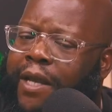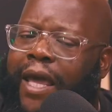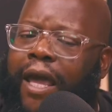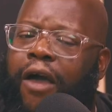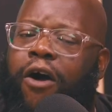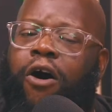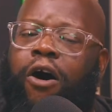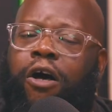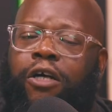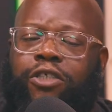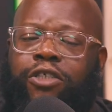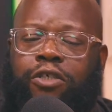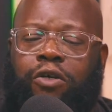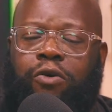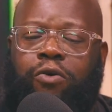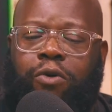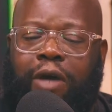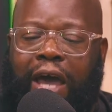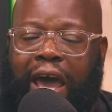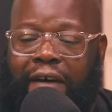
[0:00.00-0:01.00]
And they
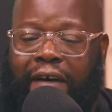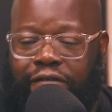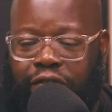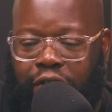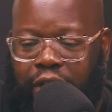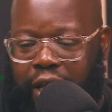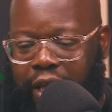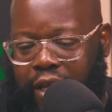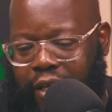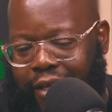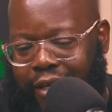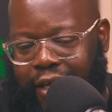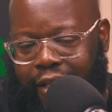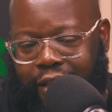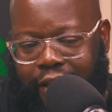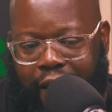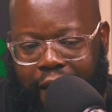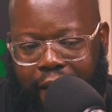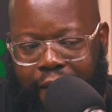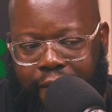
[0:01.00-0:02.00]
also, after they
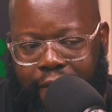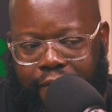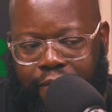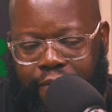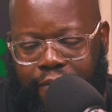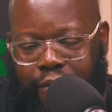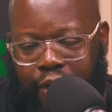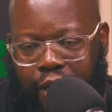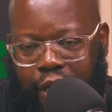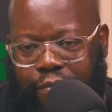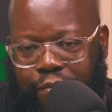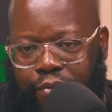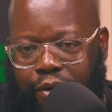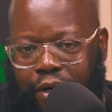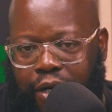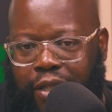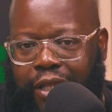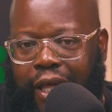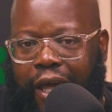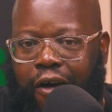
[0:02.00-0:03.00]
get that
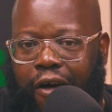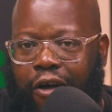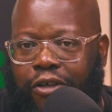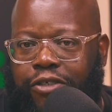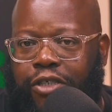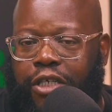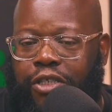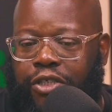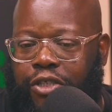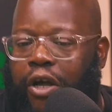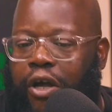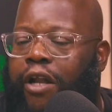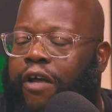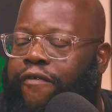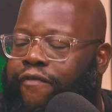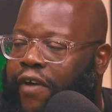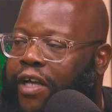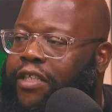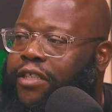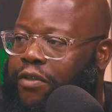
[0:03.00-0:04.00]
ebook, they also can start
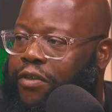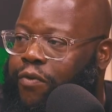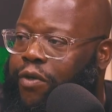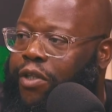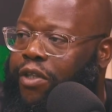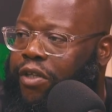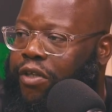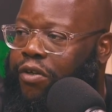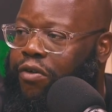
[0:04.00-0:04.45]
investing with